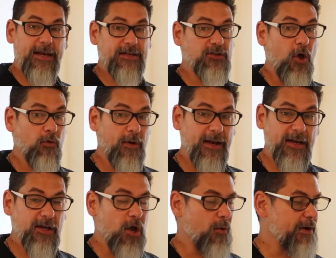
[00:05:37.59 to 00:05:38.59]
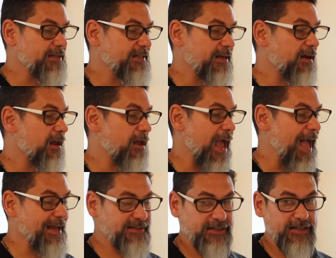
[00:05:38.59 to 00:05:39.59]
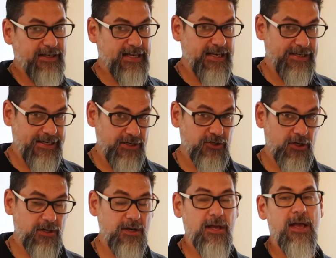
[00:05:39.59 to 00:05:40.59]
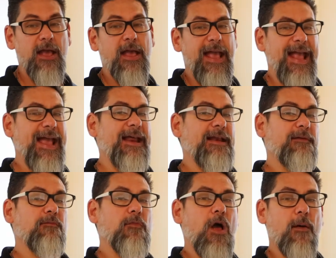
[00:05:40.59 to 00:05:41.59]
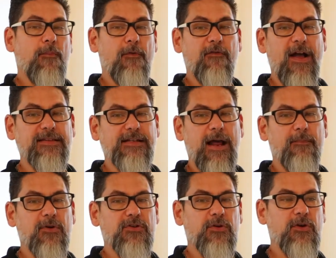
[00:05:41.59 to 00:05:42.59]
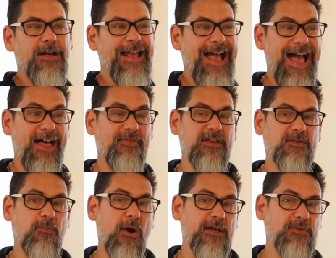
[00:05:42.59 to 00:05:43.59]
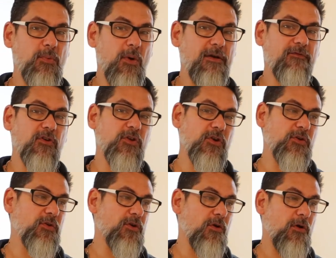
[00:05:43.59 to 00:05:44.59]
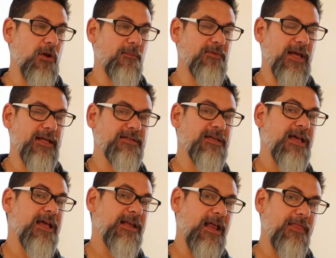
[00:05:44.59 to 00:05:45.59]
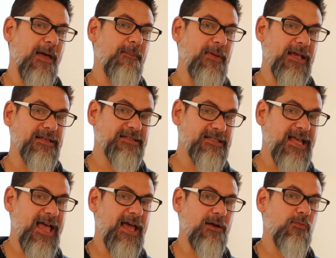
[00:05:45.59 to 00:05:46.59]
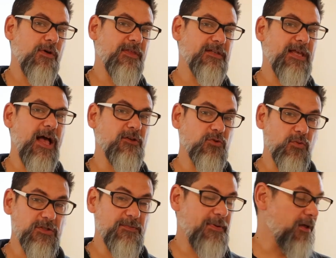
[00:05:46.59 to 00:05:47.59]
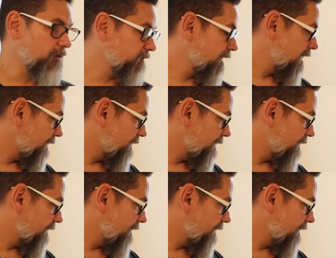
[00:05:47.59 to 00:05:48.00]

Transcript: it is all ready to go. It is in excellent condition, and it provides an opportunity at this price point for you to do your own updates. Now, that being said, when this house was built,